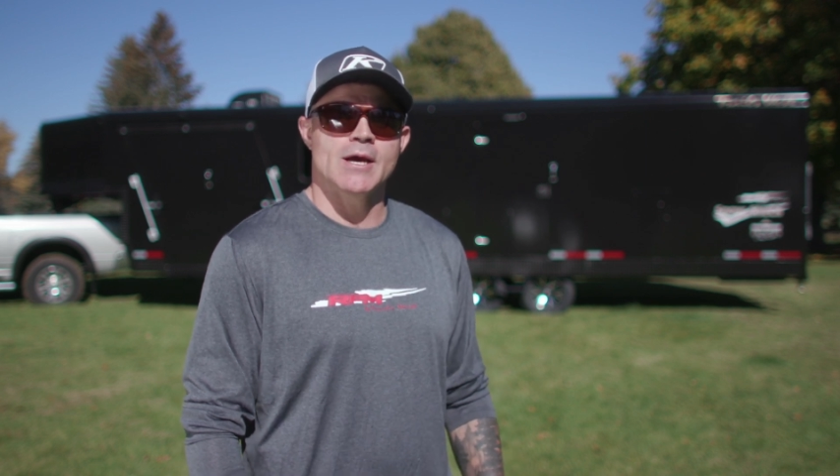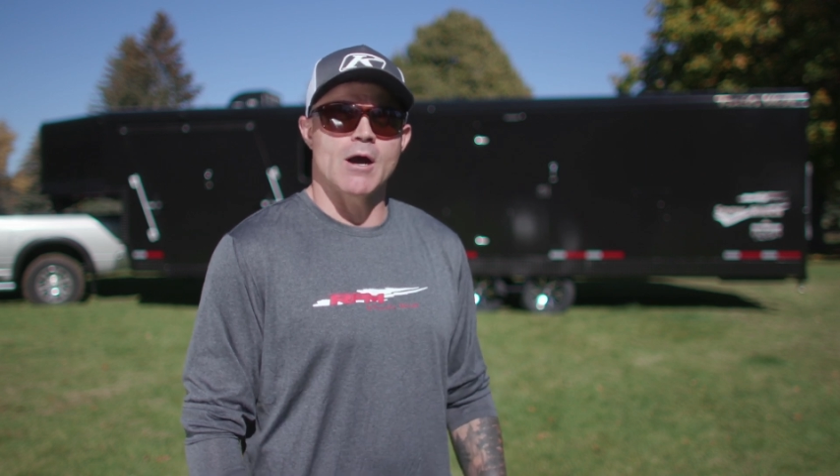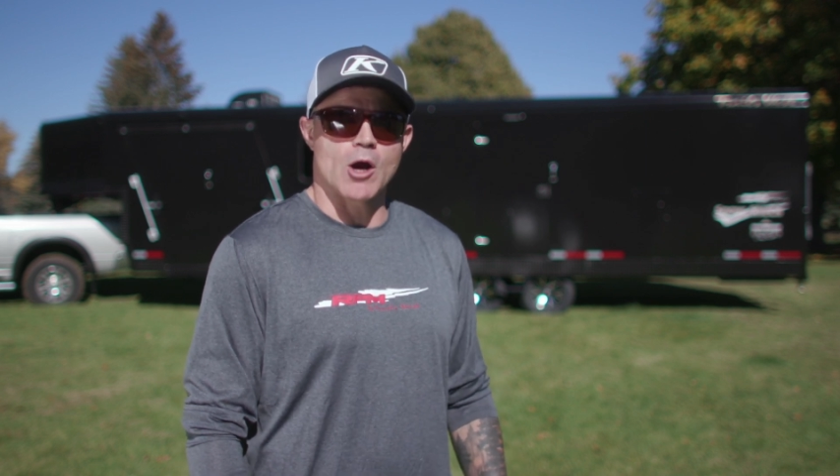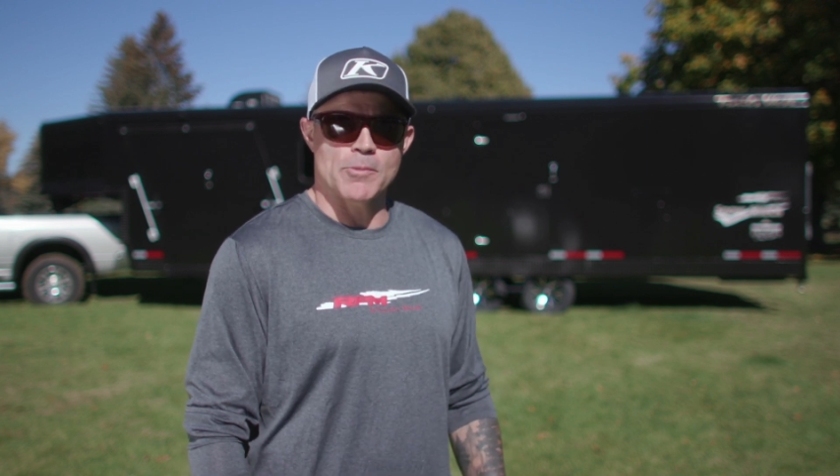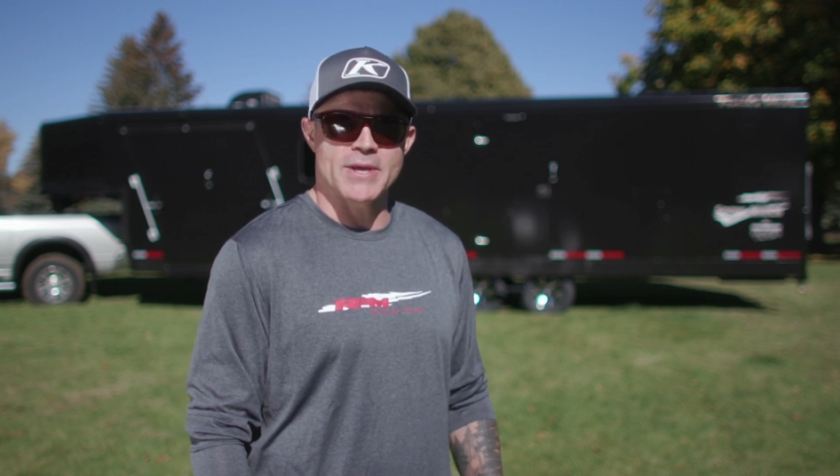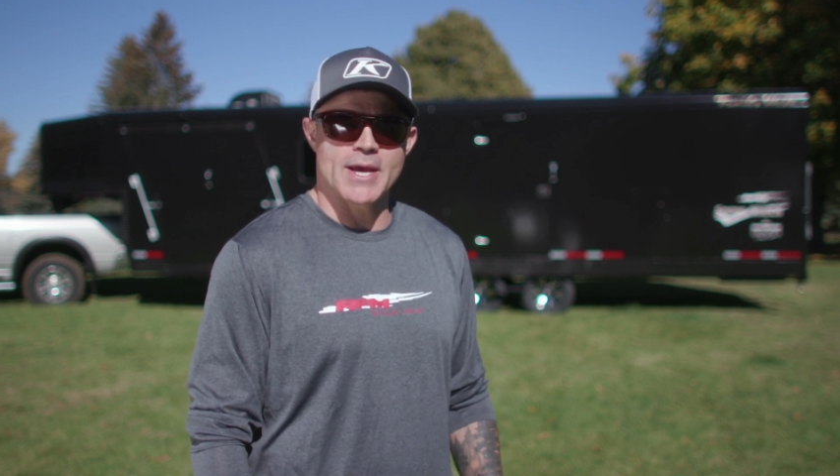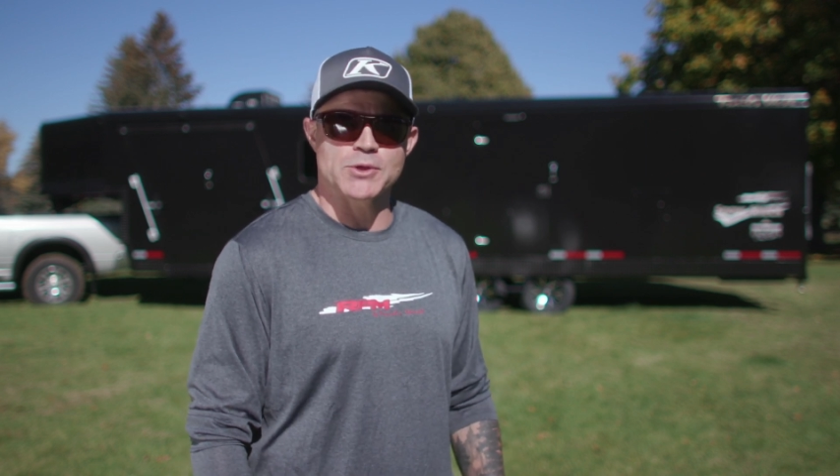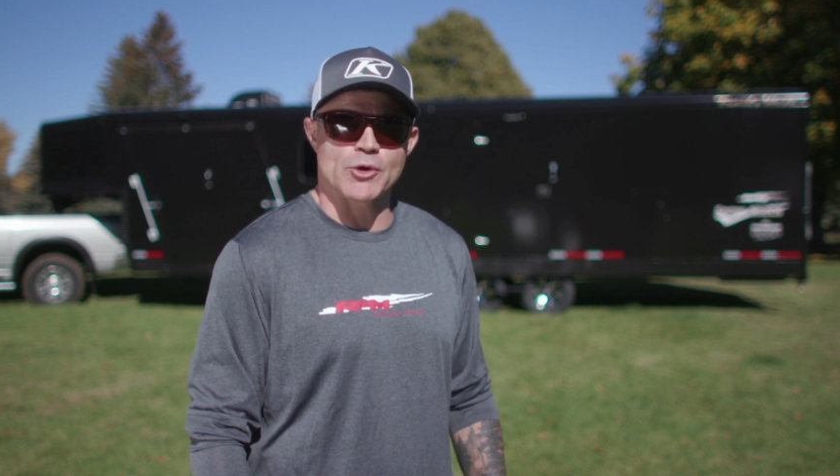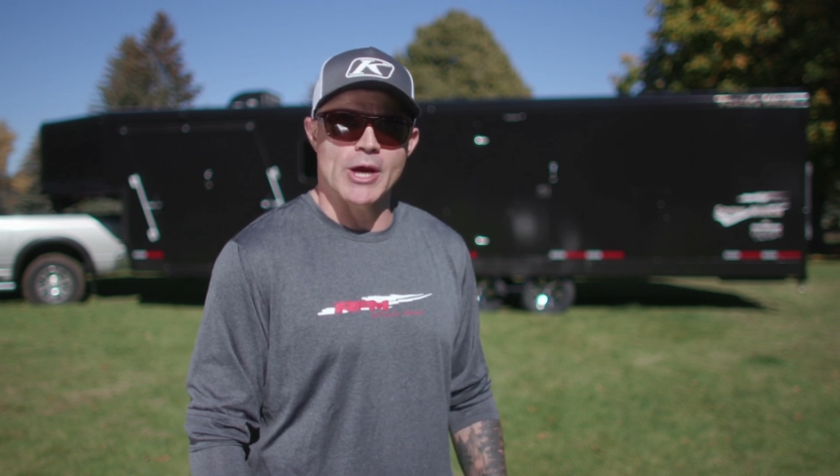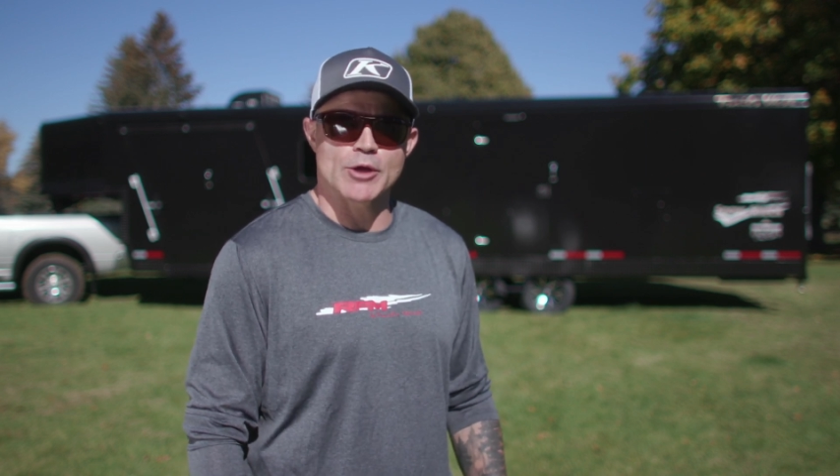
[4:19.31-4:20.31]
RPM
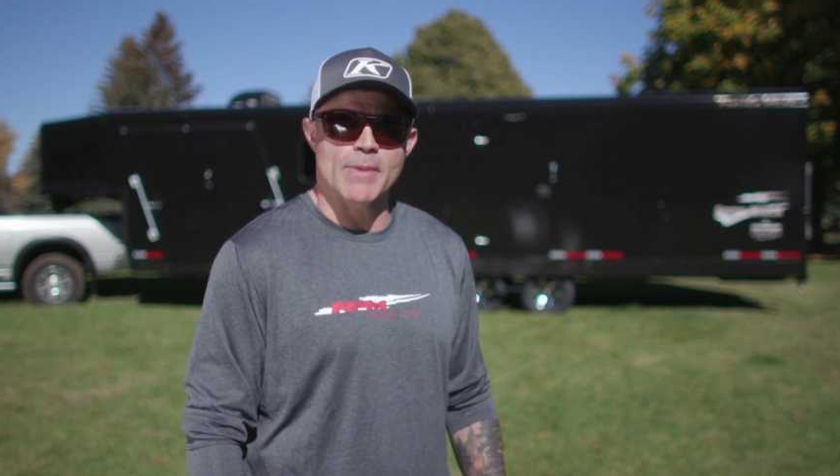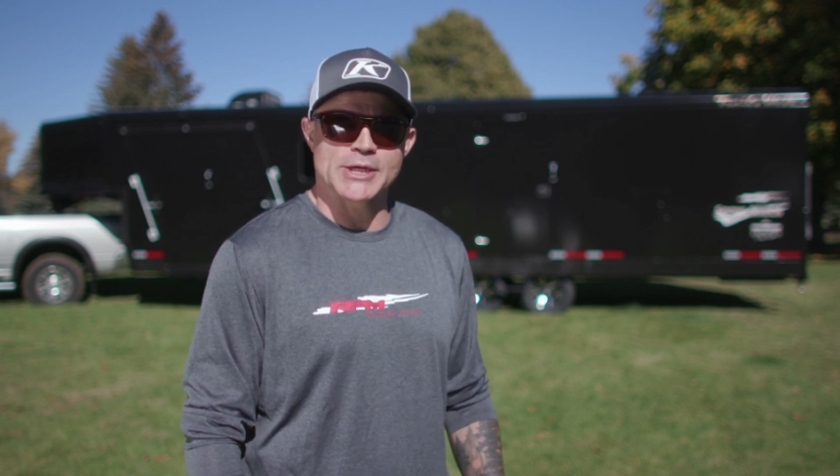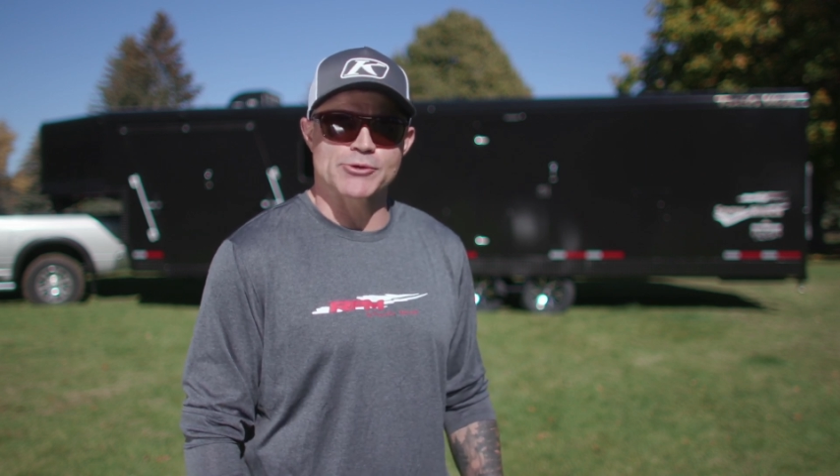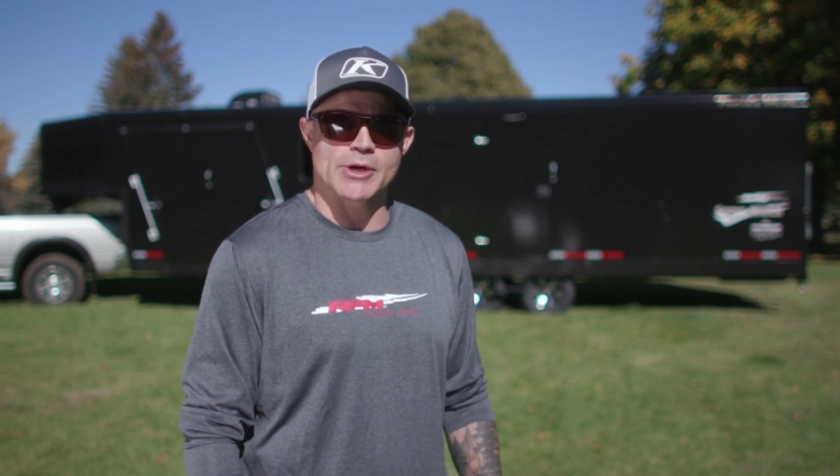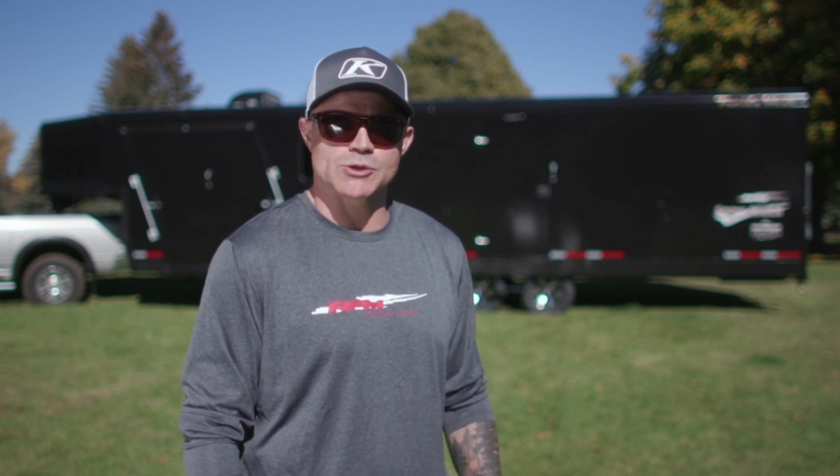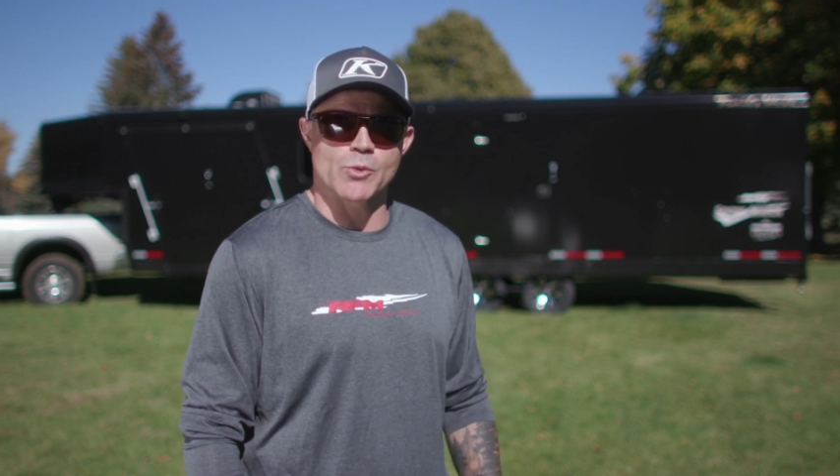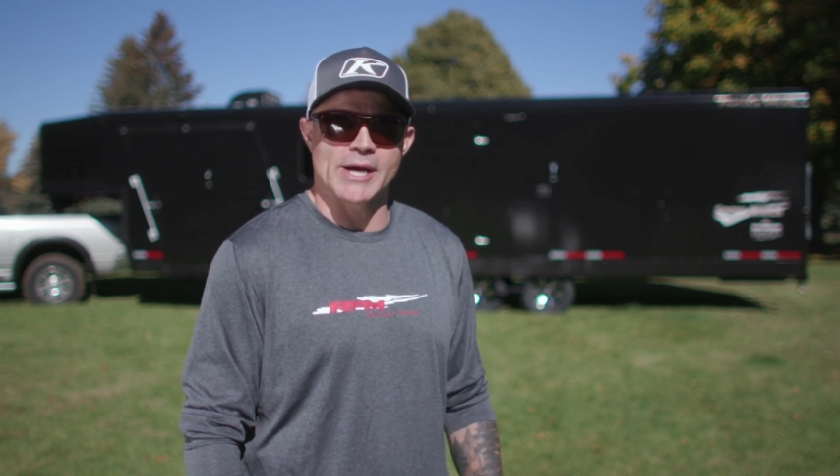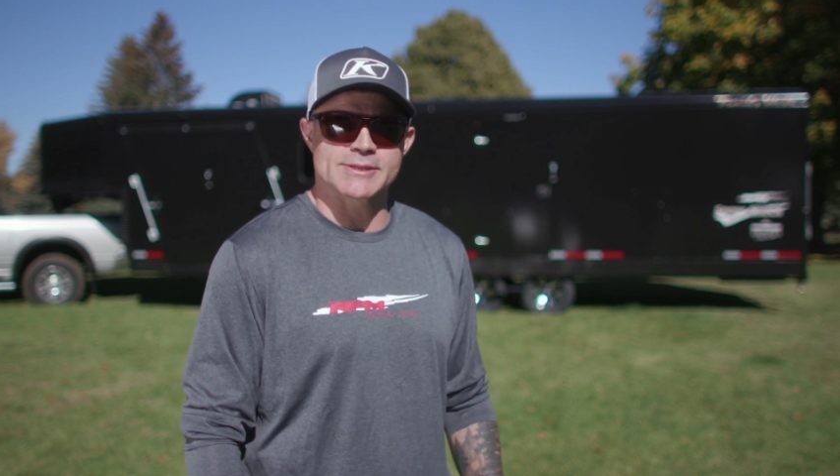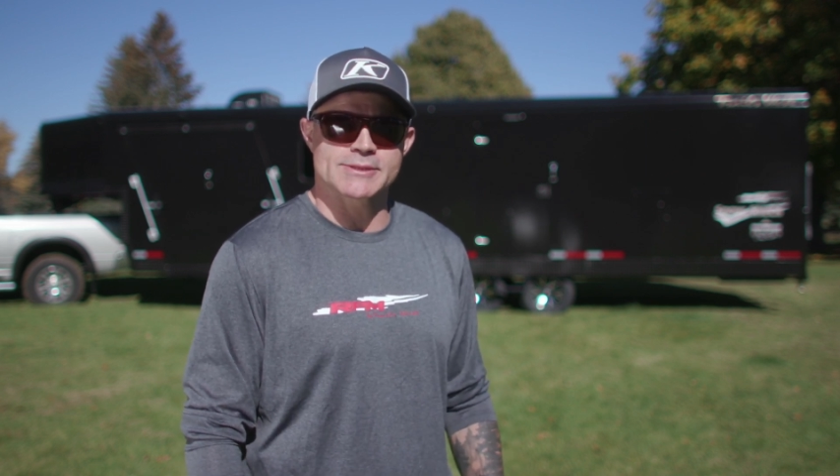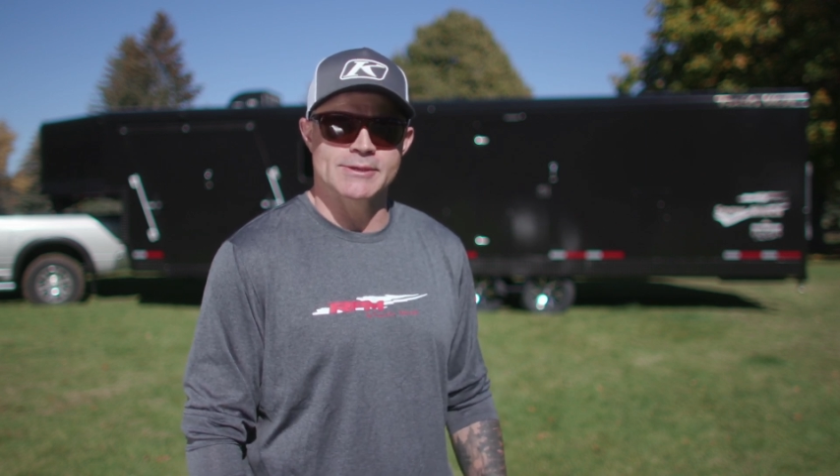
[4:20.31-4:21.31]
trailer by Trails
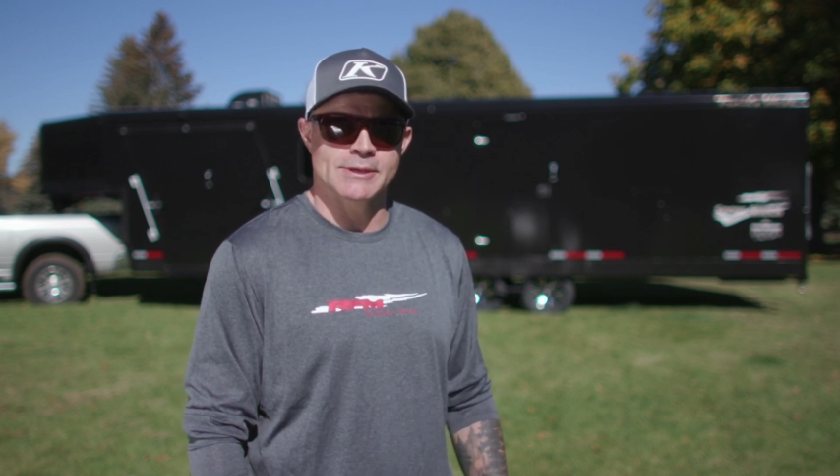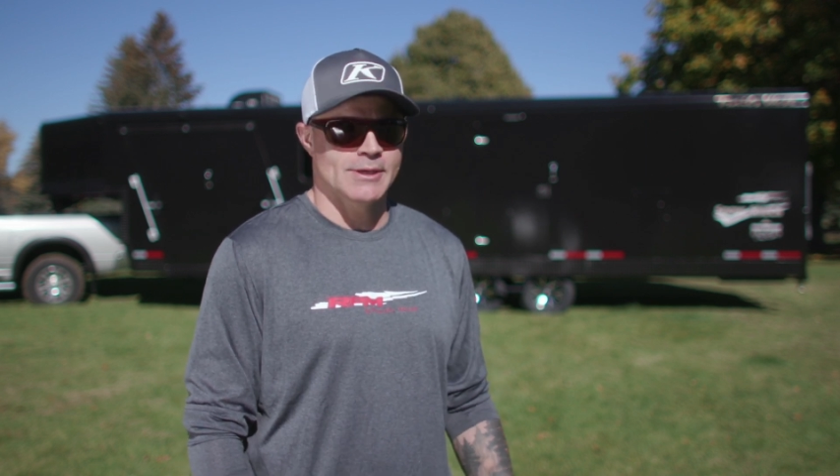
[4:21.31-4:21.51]
West.